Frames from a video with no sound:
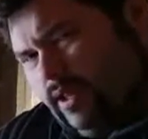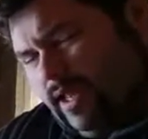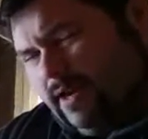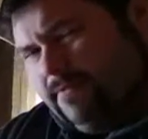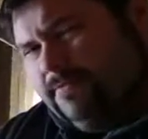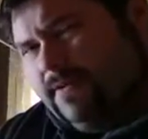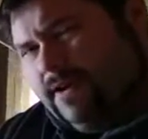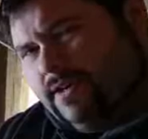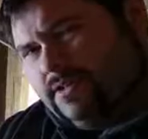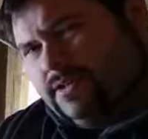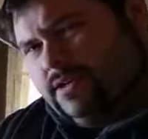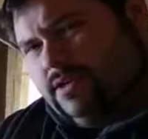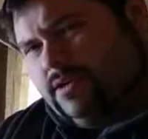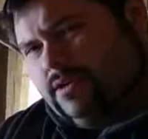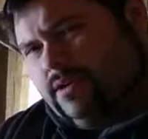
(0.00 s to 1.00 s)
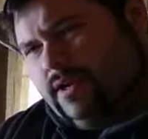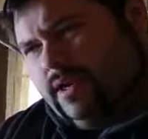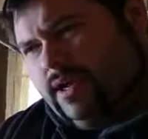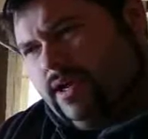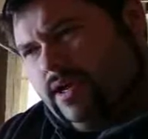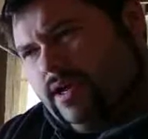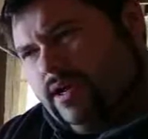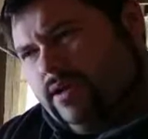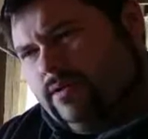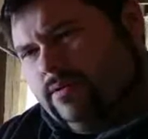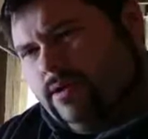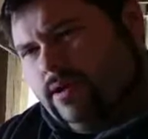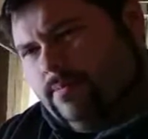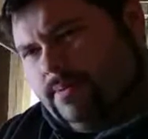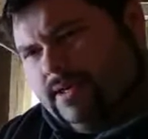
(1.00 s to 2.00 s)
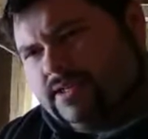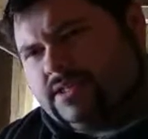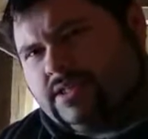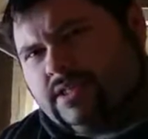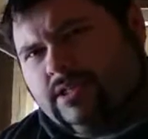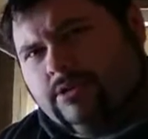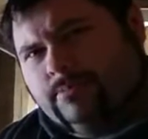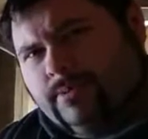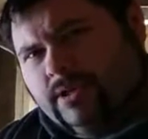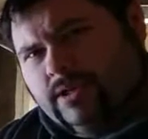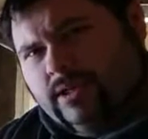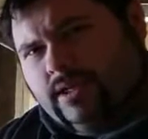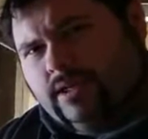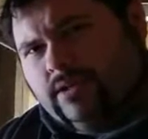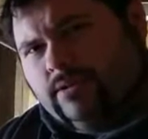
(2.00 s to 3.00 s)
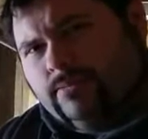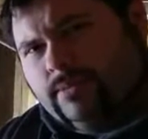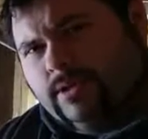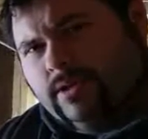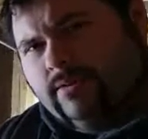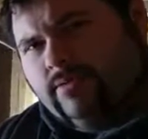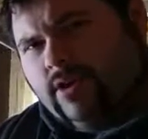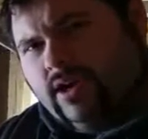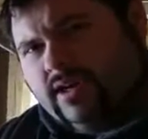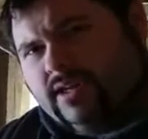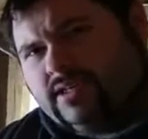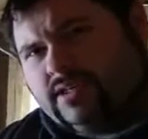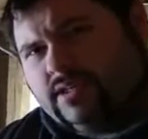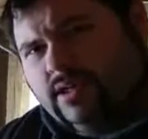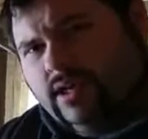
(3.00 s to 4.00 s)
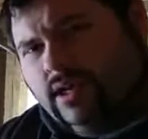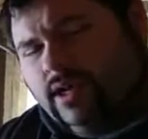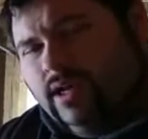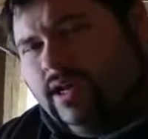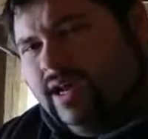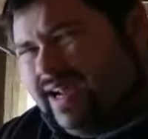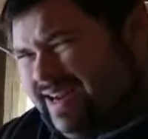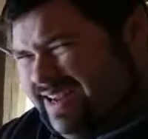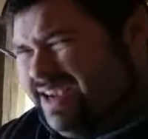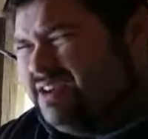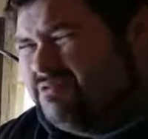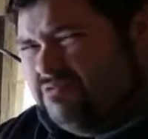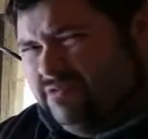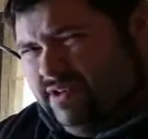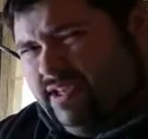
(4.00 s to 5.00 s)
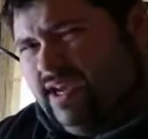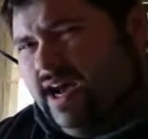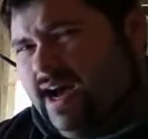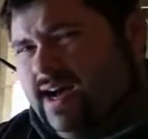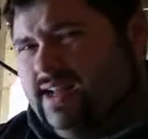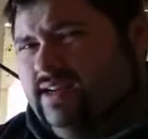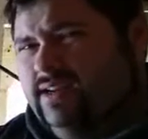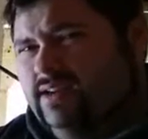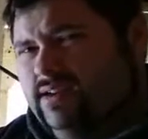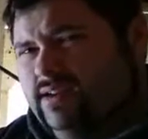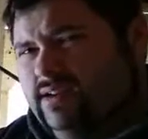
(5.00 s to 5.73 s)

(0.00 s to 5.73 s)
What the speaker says: A lot of fairs are in a big steel building in the middle of August, and they get really hot.